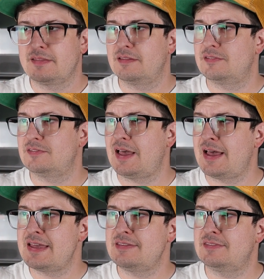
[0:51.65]
the
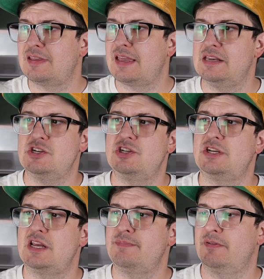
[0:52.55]
size and
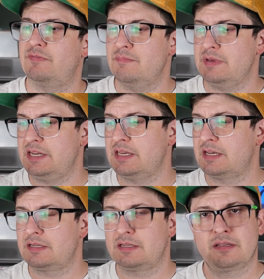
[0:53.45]
shape of the media